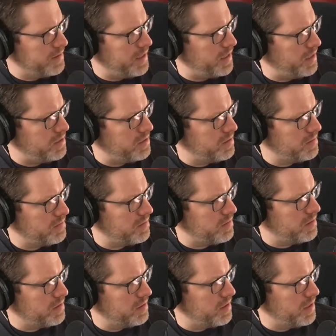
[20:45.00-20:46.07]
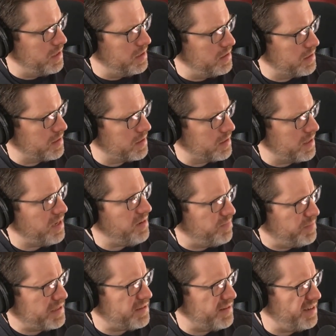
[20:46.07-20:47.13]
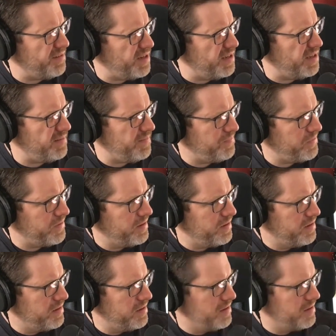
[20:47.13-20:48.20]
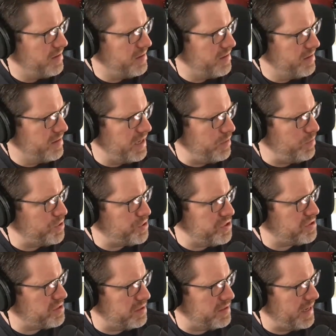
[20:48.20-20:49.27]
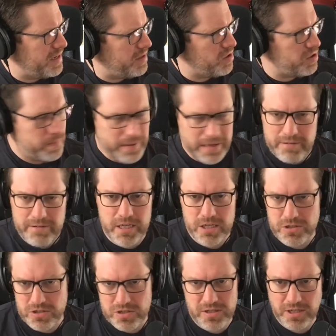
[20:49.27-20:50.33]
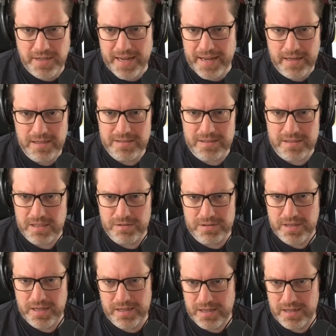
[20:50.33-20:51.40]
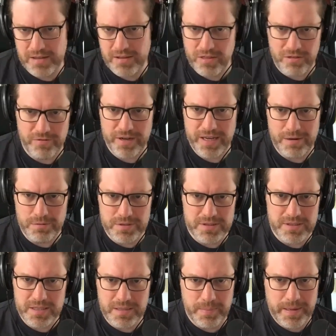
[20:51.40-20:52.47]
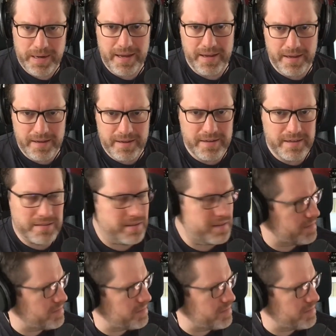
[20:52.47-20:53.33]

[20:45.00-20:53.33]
and then it kind of it was just that whole period is just a daze, because I was getting like 3 hours sleep a night, and I